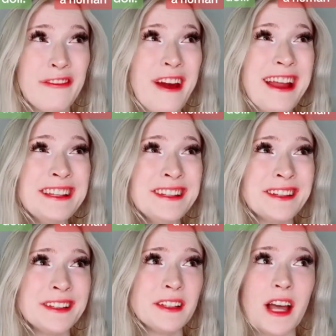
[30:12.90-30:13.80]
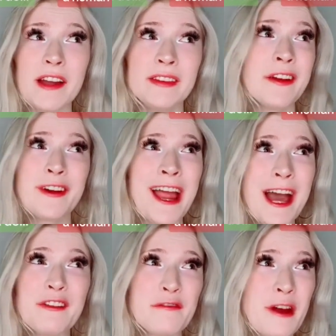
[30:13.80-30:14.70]
A friend? I've never
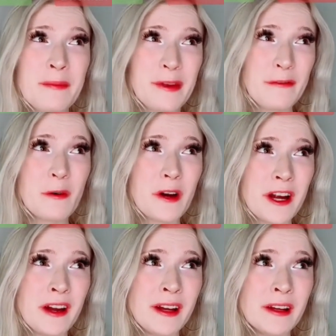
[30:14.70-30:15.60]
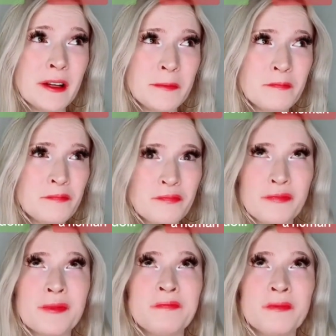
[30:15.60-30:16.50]
had a friend before.
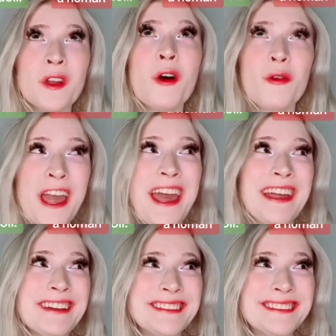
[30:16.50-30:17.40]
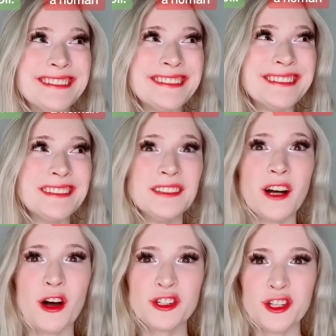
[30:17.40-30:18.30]
Okay,
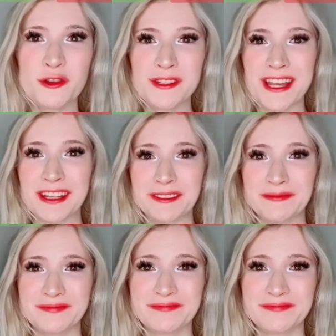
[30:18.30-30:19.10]
I'll choose it.